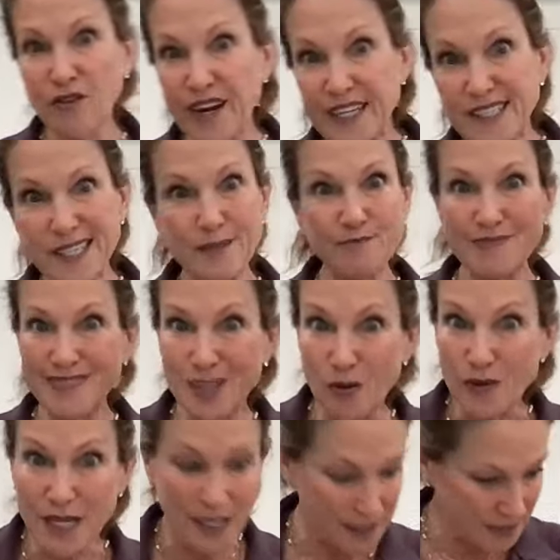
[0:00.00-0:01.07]
crazy. You
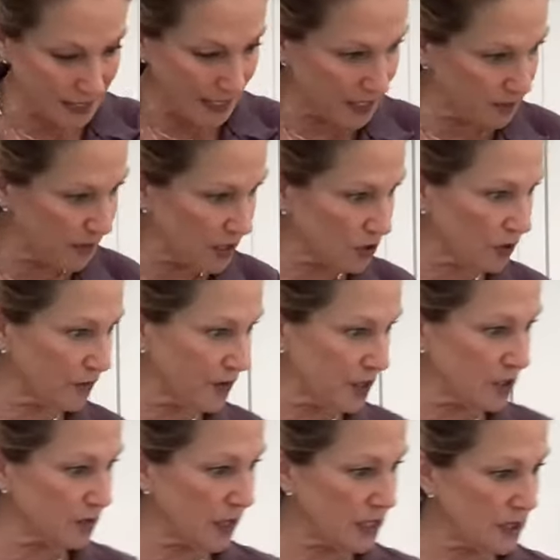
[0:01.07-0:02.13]
don't need a stand mixer for
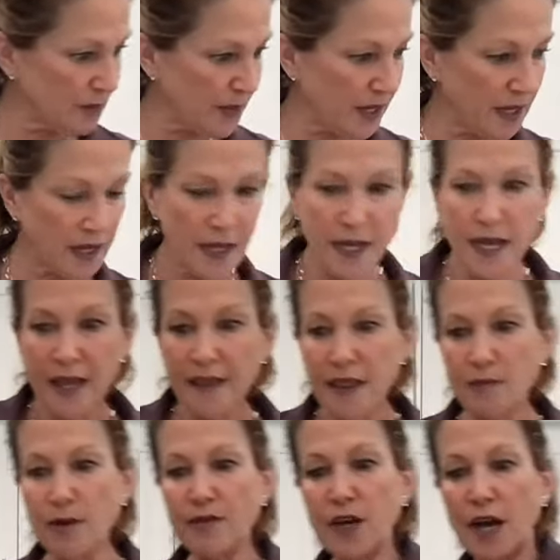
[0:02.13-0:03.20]
this recipe.
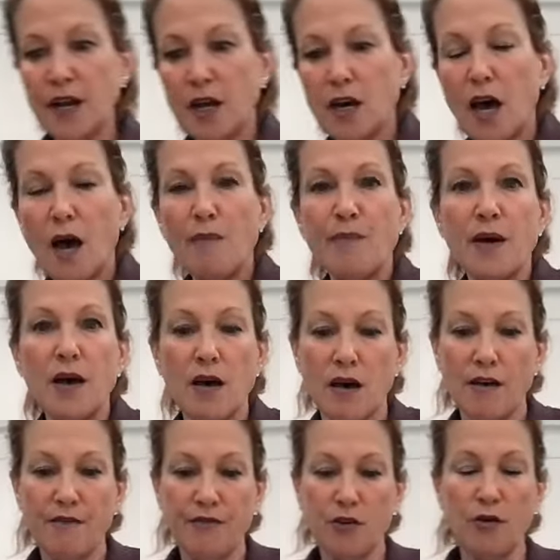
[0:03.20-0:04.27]
Then we've got a cup
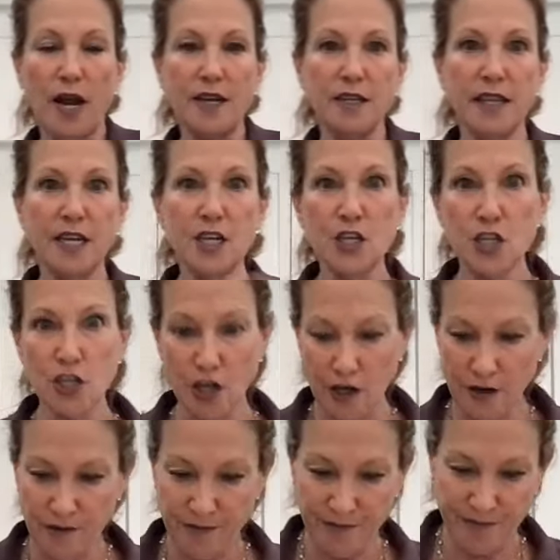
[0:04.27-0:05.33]
of granulated
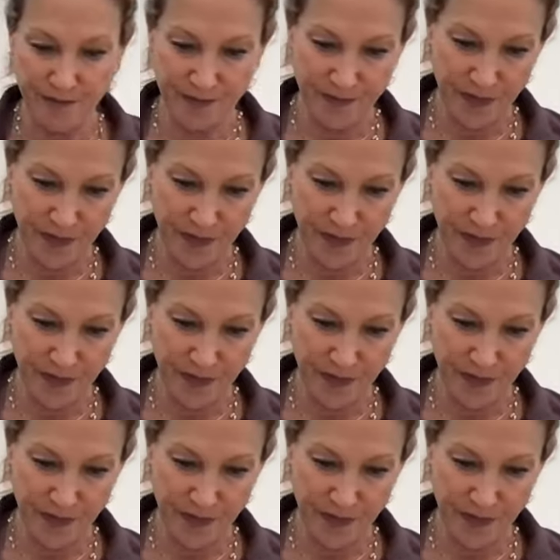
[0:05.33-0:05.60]
sugar.